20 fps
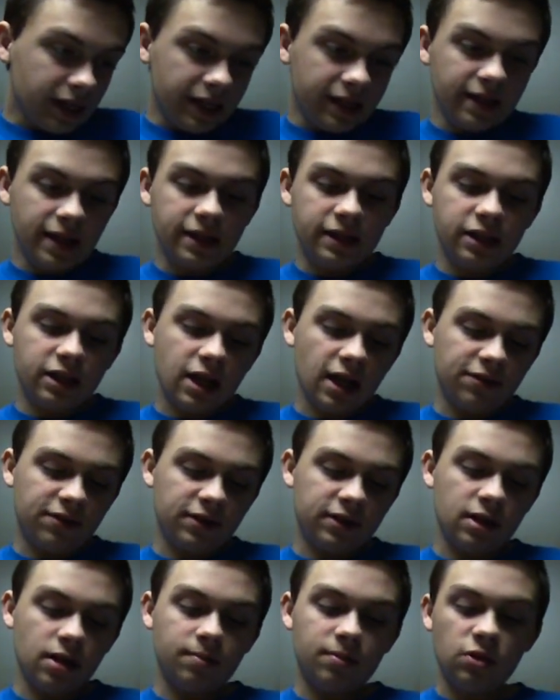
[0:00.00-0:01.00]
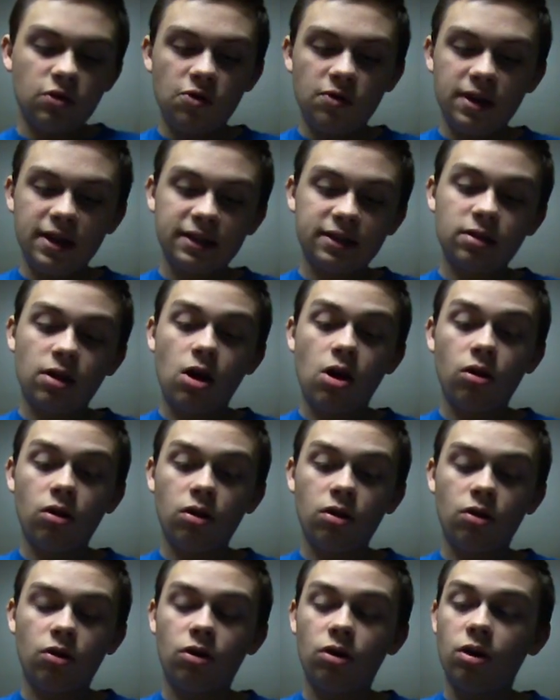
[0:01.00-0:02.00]
And then you got the WE. It's
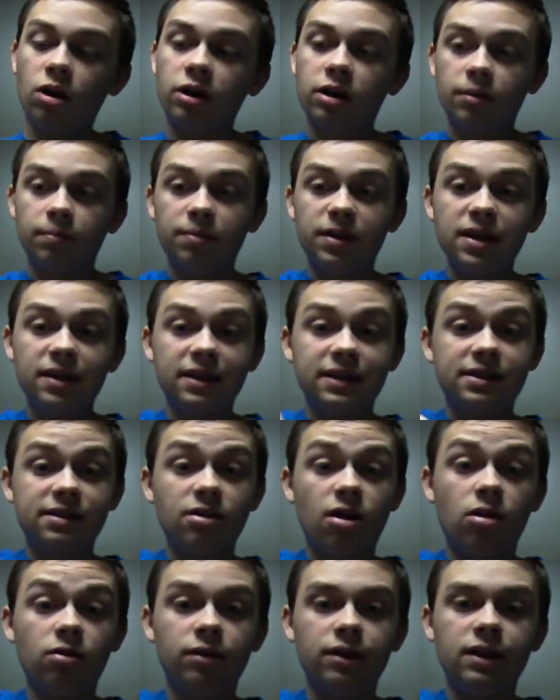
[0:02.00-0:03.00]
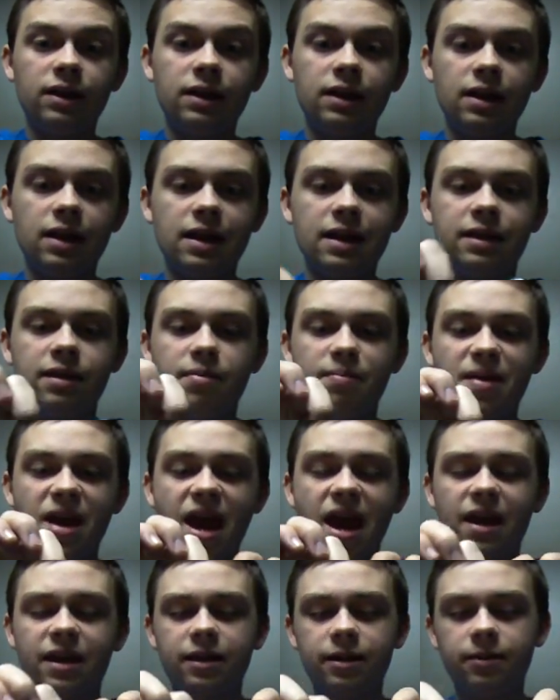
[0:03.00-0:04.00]
hollow, or completely soldered in the
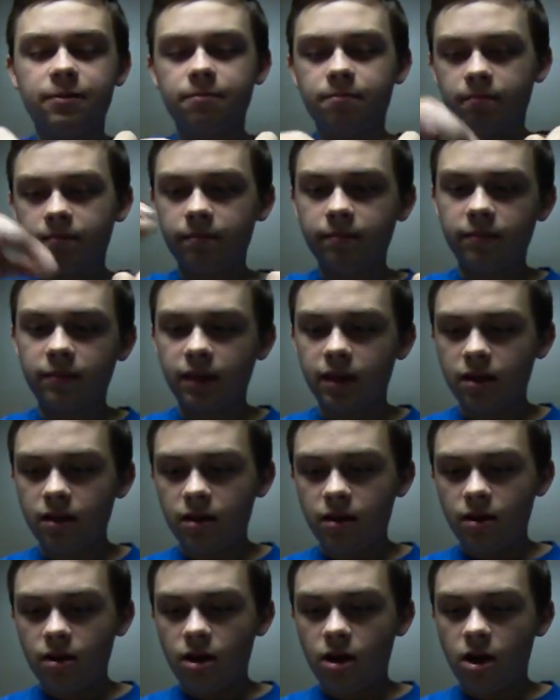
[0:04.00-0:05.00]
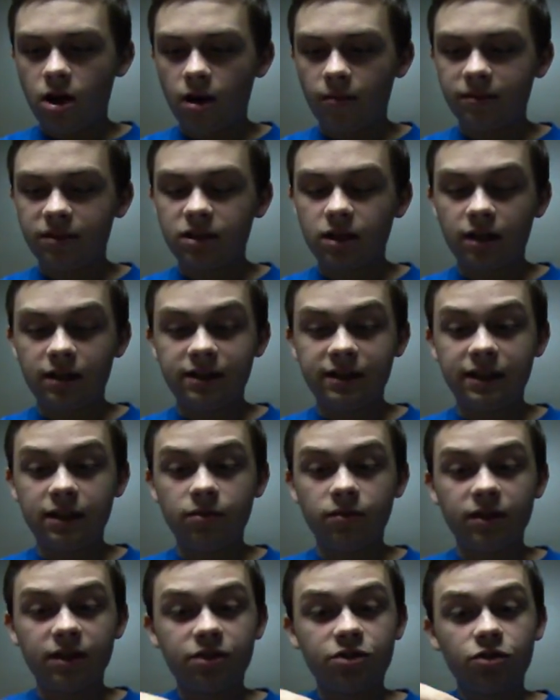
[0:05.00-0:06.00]
back. It's got a
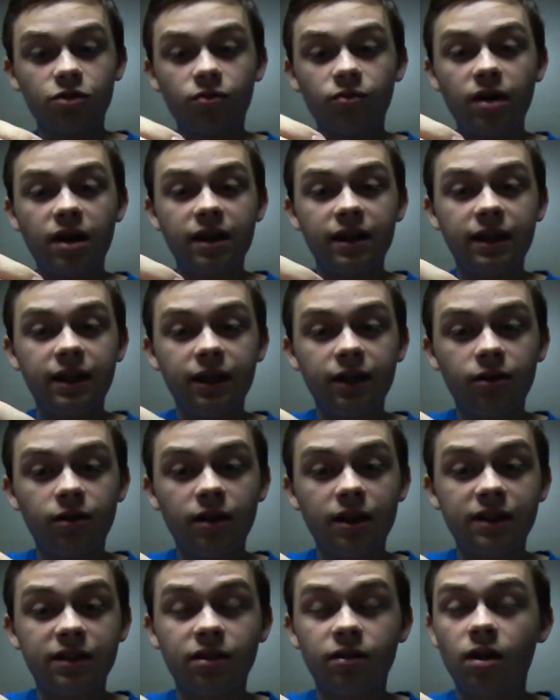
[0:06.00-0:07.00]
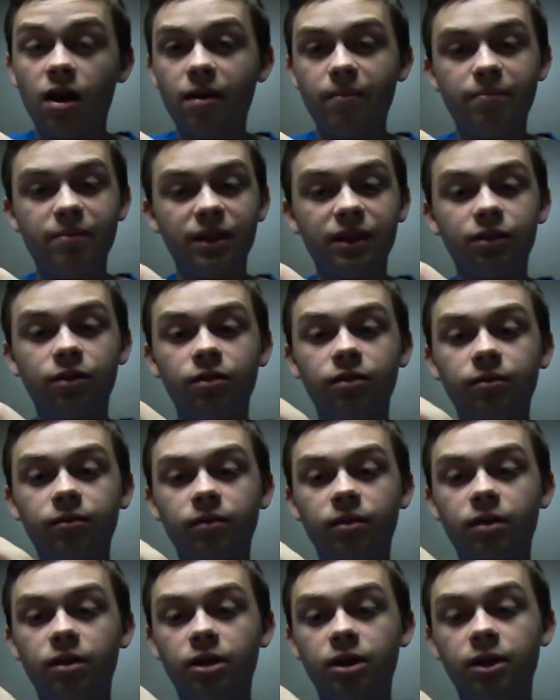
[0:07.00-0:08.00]
steel insert right here. It's a lot bigger.
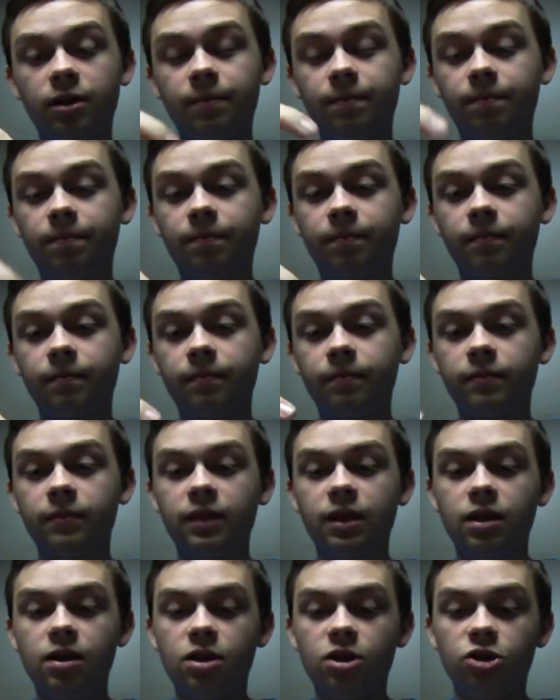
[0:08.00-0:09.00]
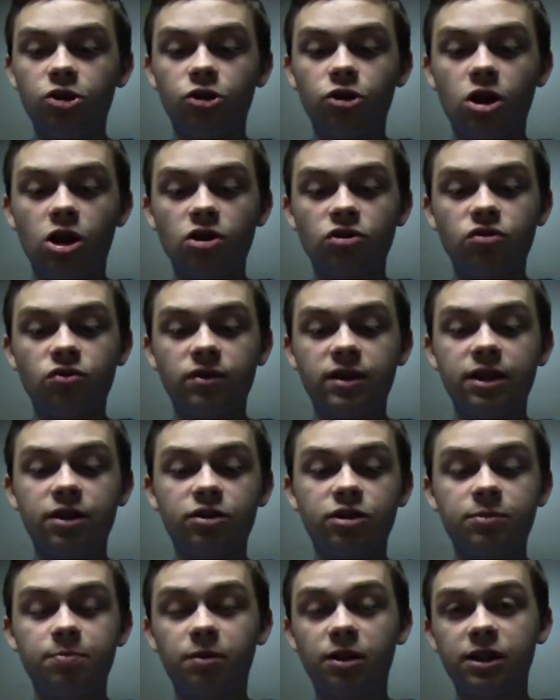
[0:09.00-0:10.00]
Your nozzles
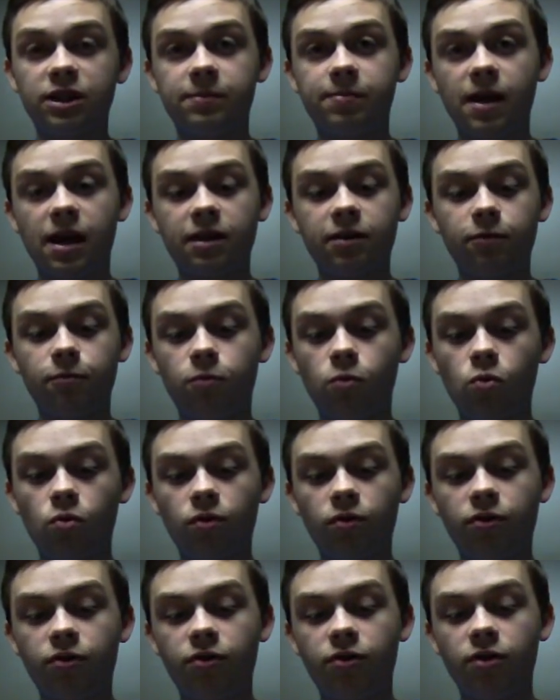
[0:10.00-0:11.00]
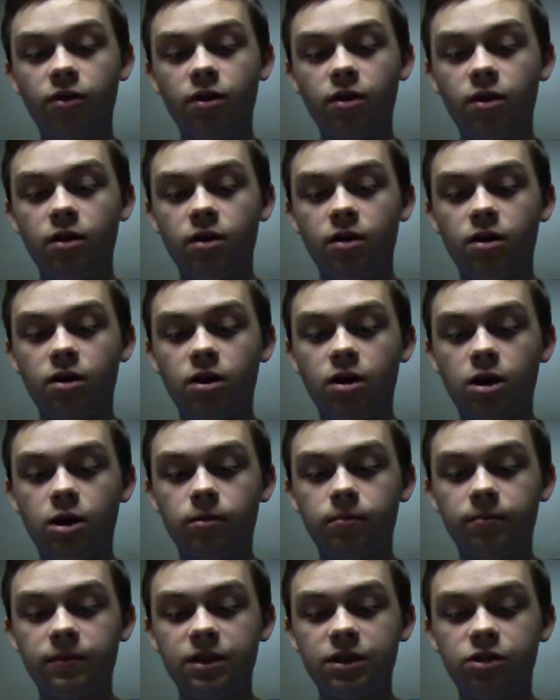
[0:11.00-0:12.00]
here springs back and forth.
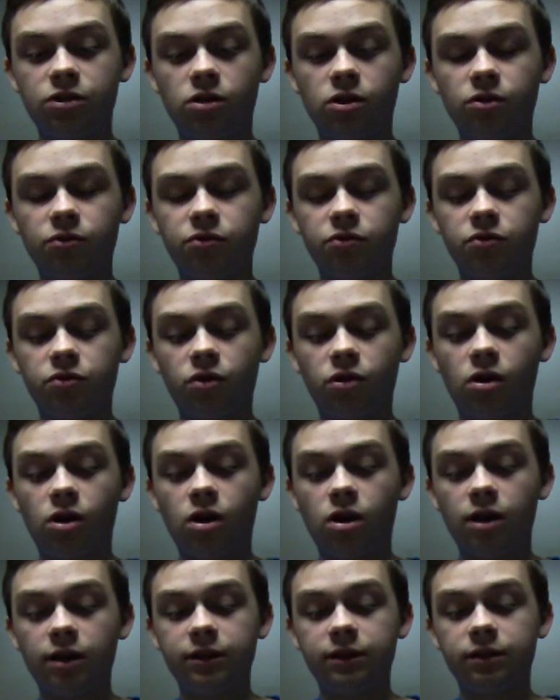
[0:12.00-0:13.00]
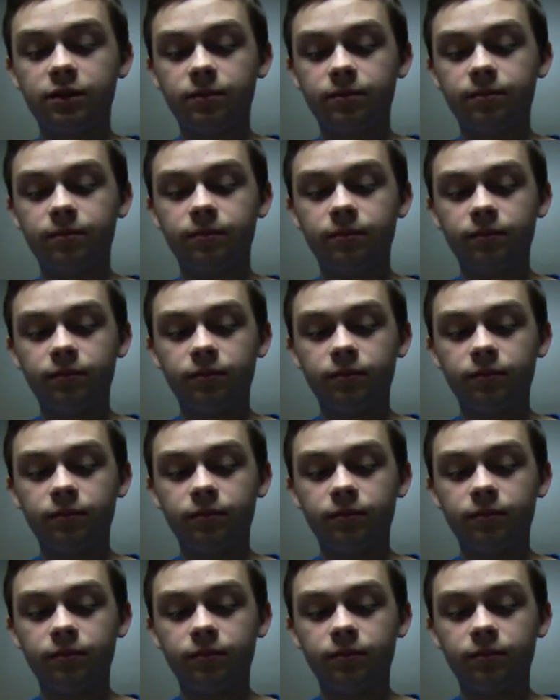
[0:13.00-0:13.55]
These nozzles are awesome.